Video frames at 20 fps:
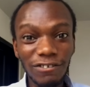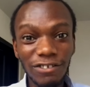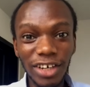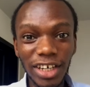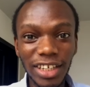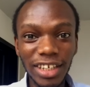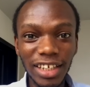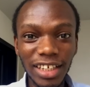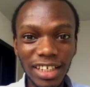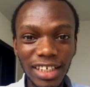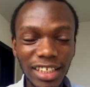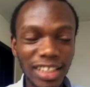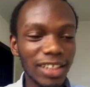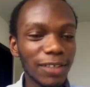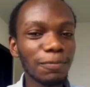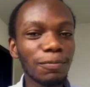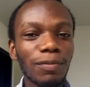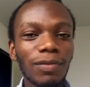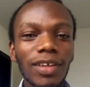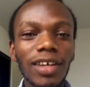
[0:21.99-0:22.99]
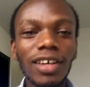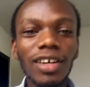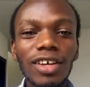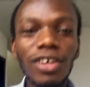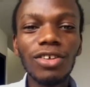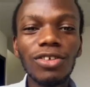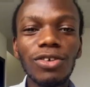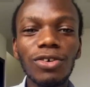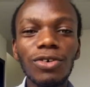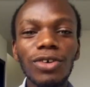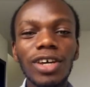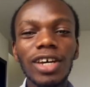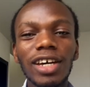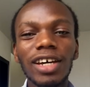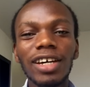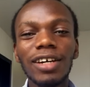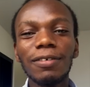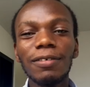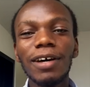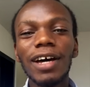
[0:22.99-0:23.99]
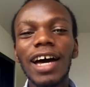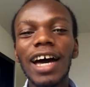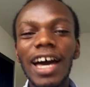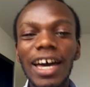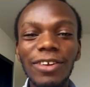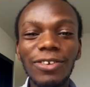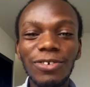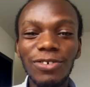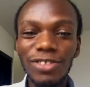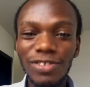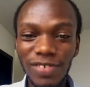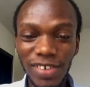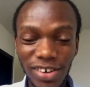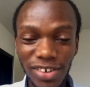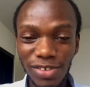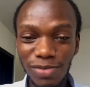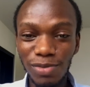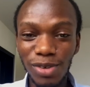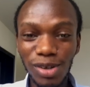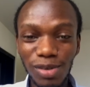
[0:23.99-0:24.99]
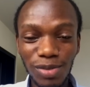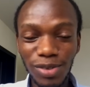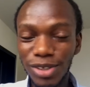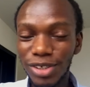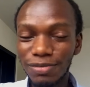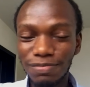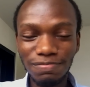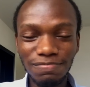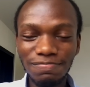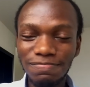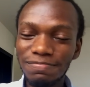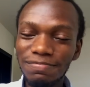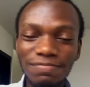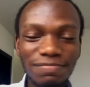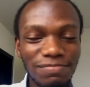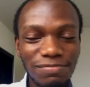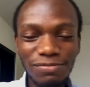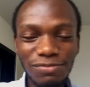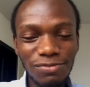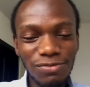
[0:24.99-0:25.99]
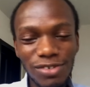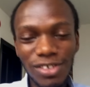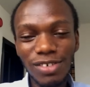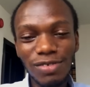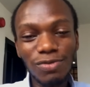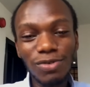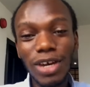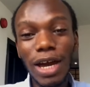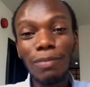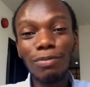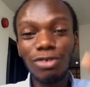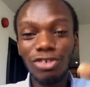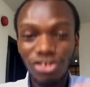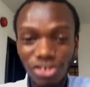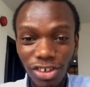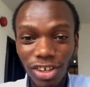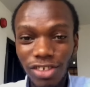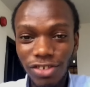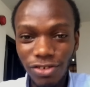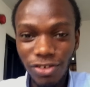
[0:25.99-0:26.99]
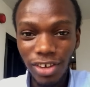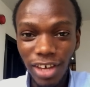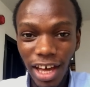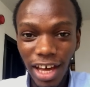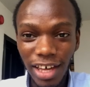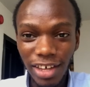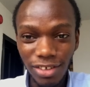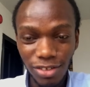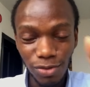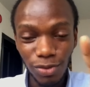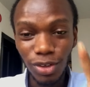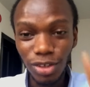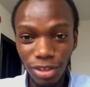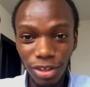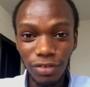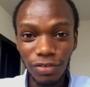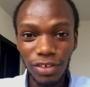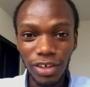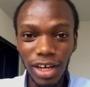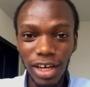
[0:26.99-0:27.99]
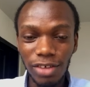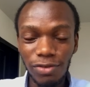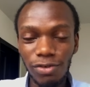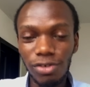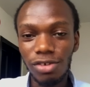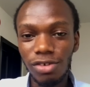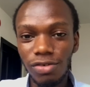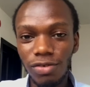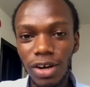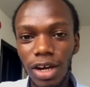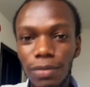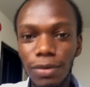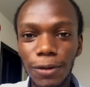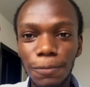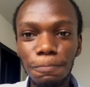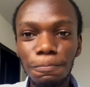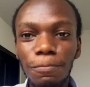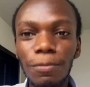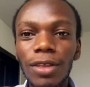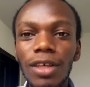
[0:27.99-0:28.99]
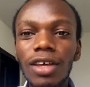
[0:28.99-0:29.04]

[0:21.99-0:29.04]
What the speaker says: Finally. So yeah, I know it's very small, but we appreciate you guys. We love you guys for subscribing.